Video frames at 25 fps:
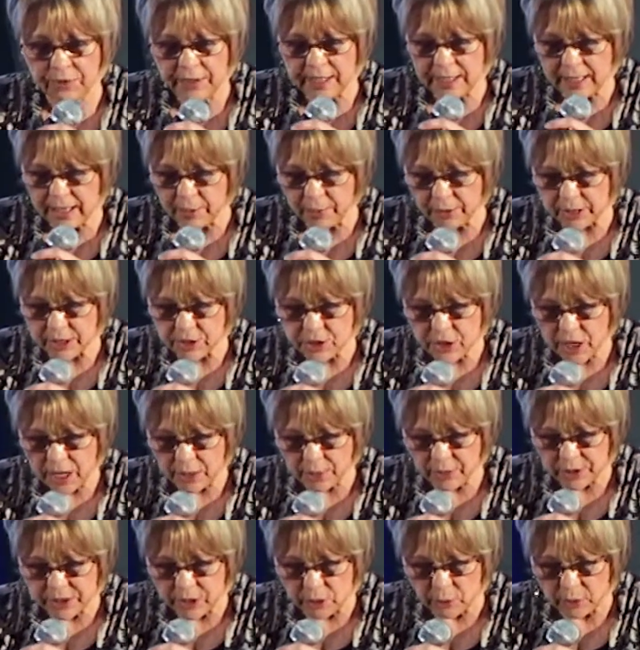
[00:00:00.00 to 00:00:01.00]
and I want to talk
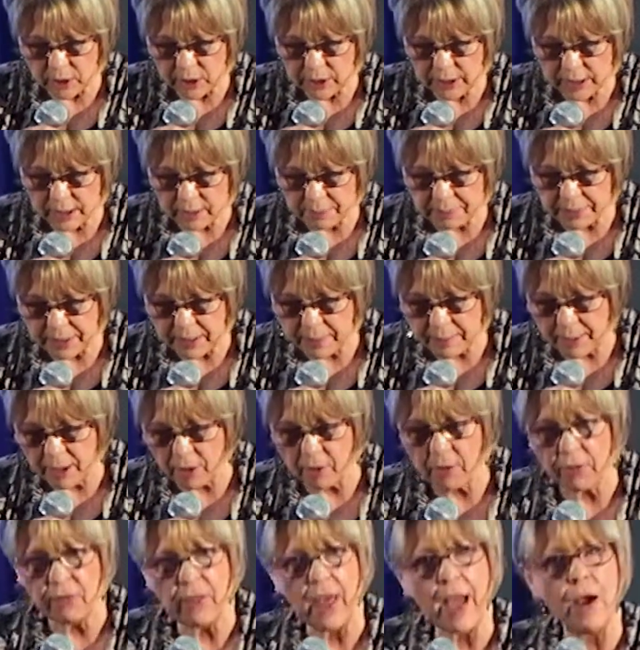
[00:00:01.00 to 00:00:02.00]
with you a little bit about
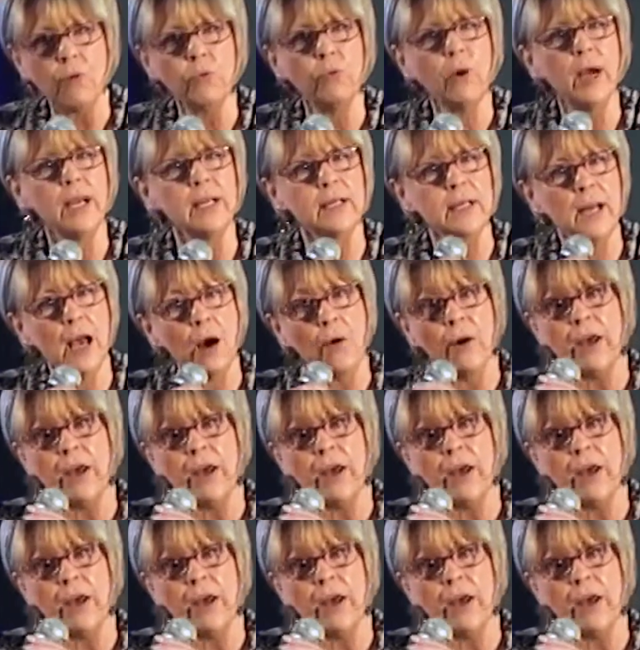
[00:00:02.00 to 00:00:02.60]
that right now,